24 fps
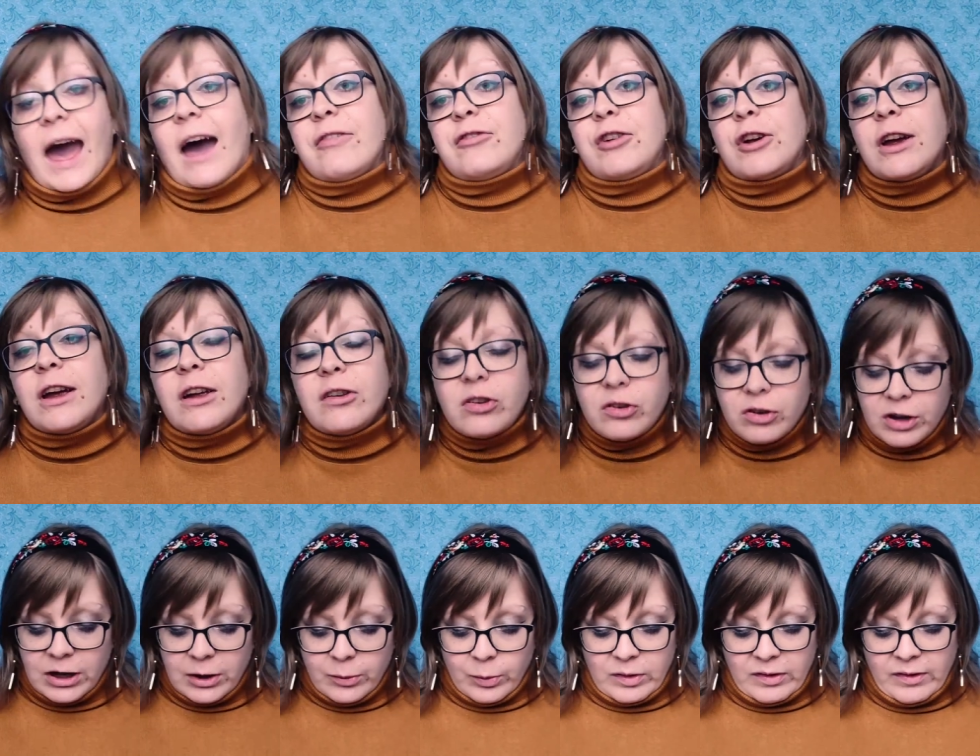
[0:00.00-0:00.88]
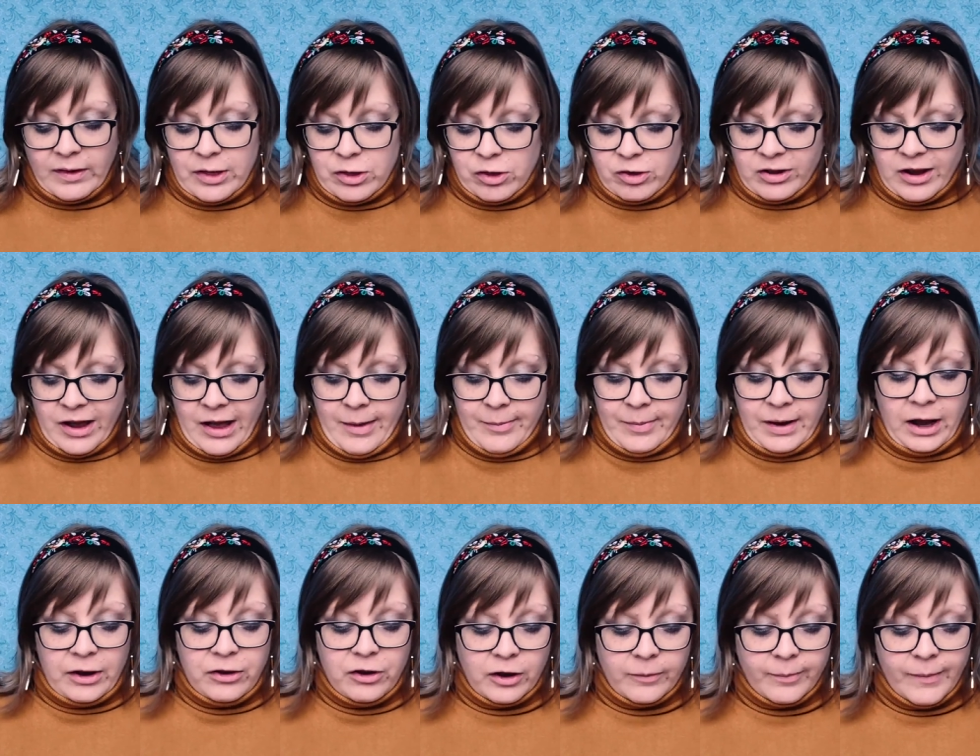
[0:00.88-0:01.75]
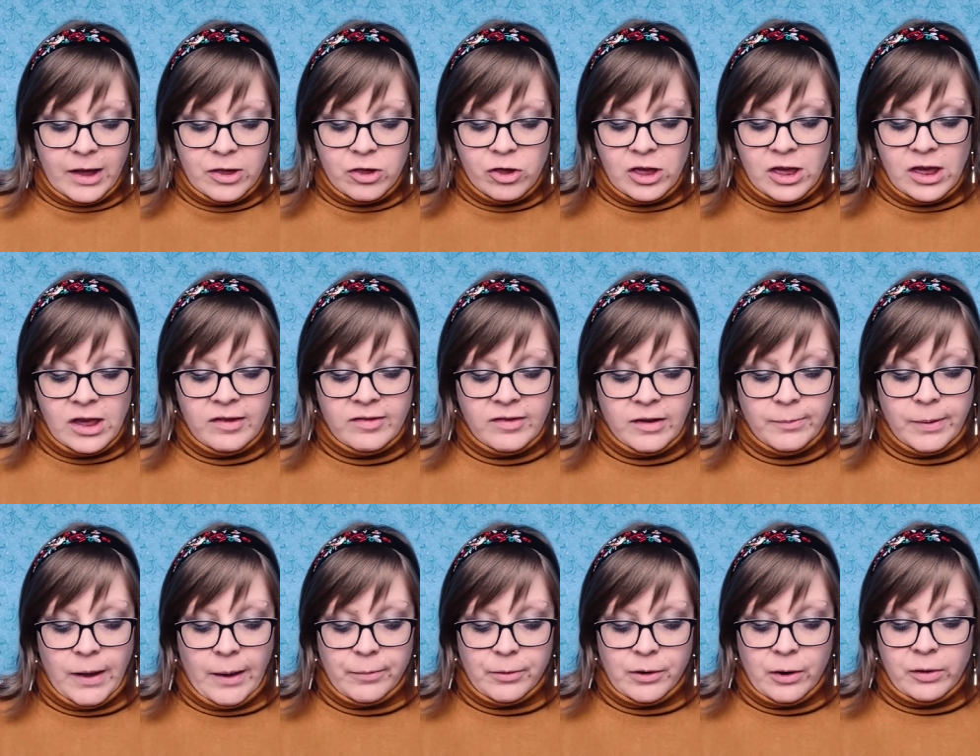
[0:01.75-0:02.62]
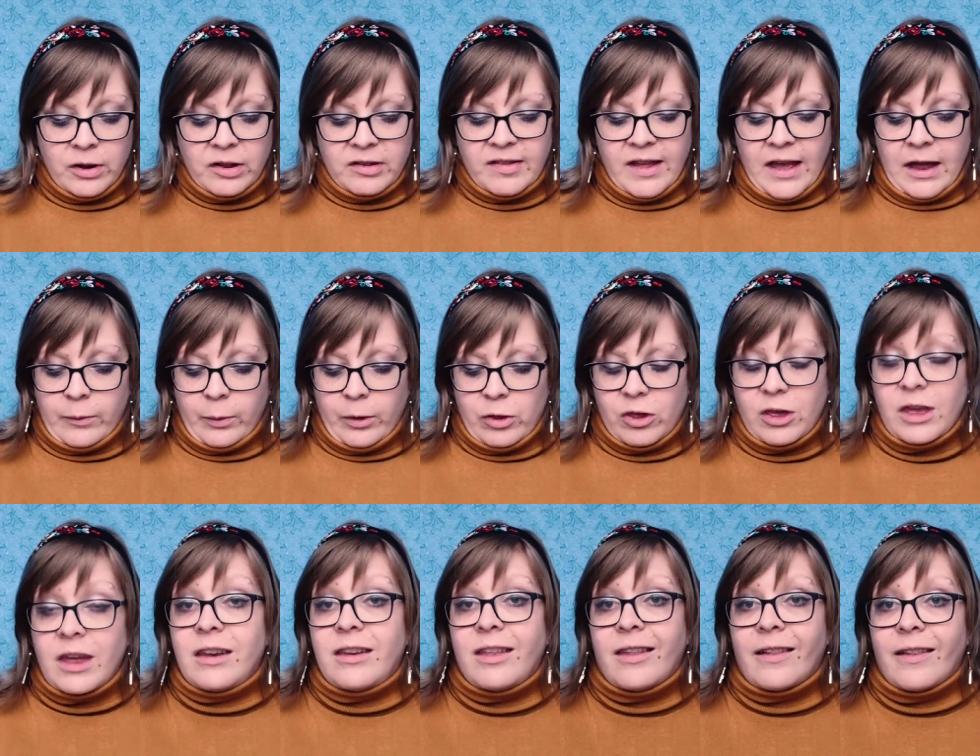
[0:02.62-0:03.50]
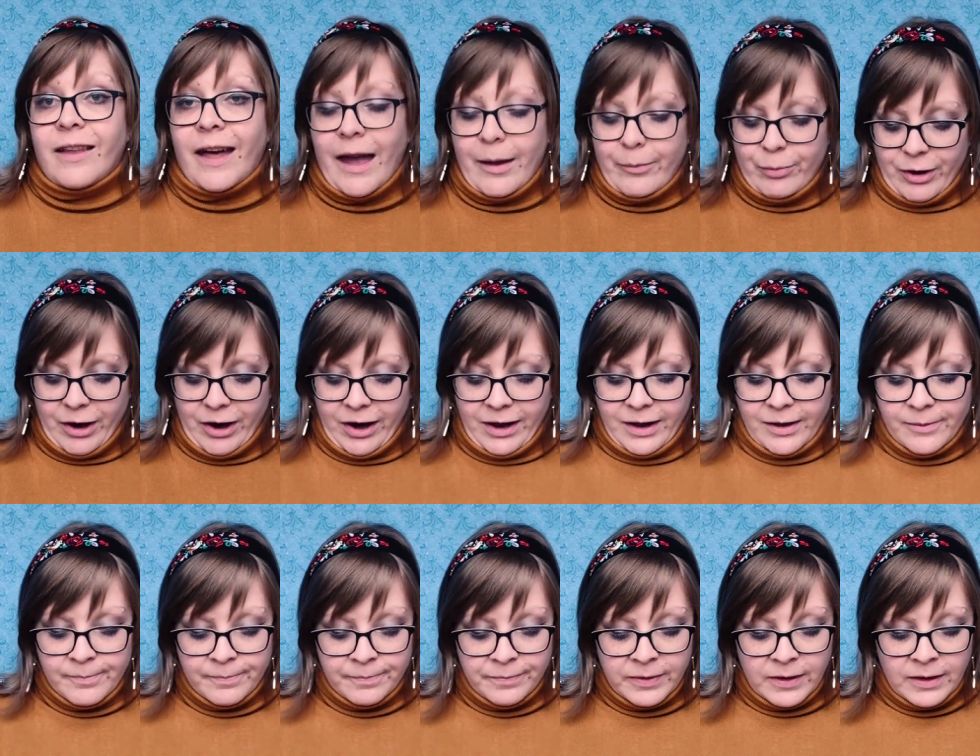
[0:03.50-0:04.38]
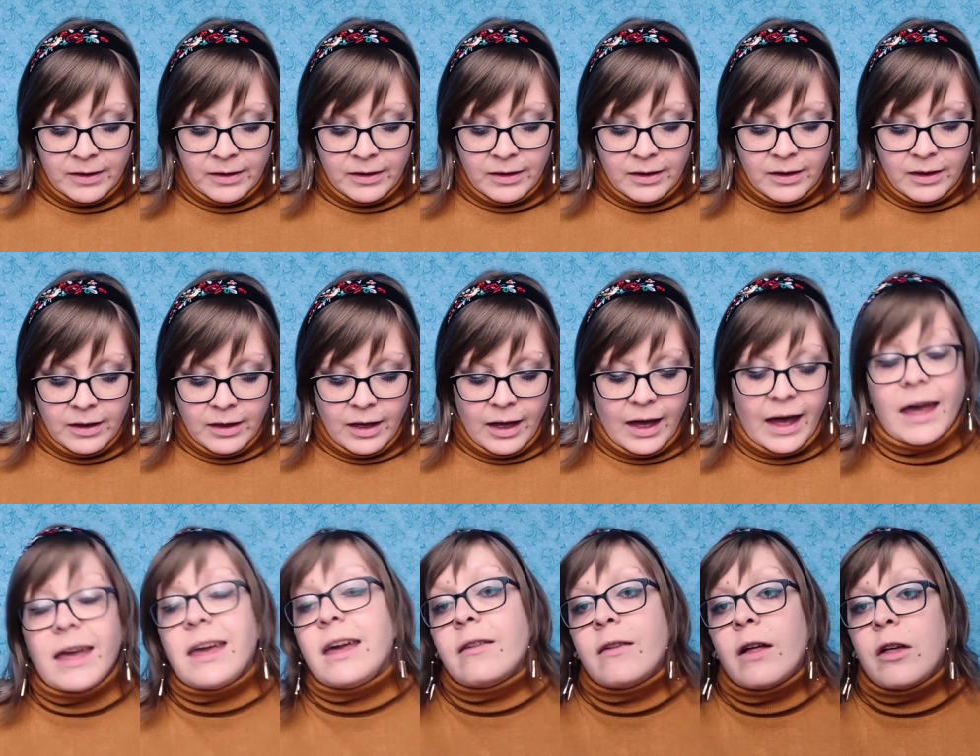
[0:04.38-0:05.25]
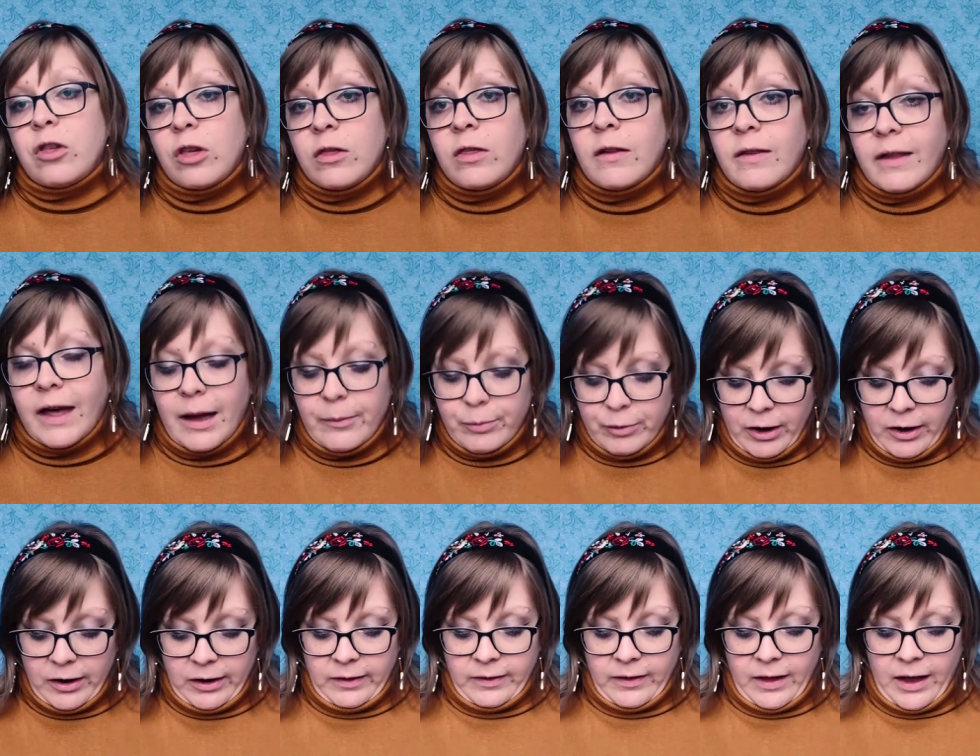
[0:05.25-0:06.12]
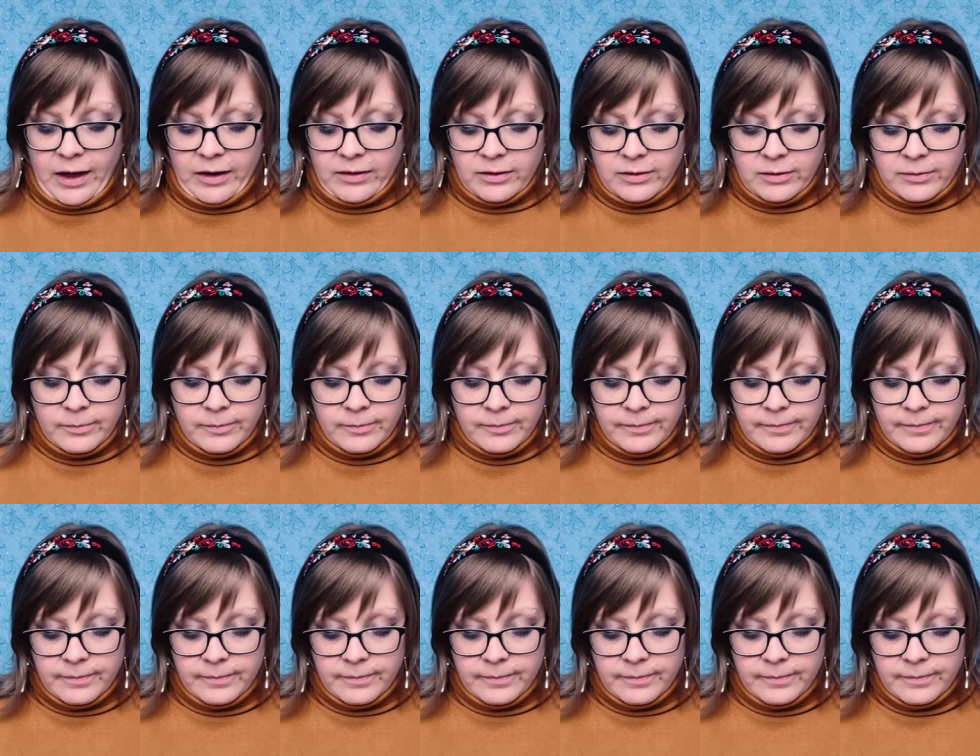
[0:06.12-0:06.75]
After history, it was lunchtime, and I took my cheese and pepperoni sandwich into the library. I eat lunch in the library a lot.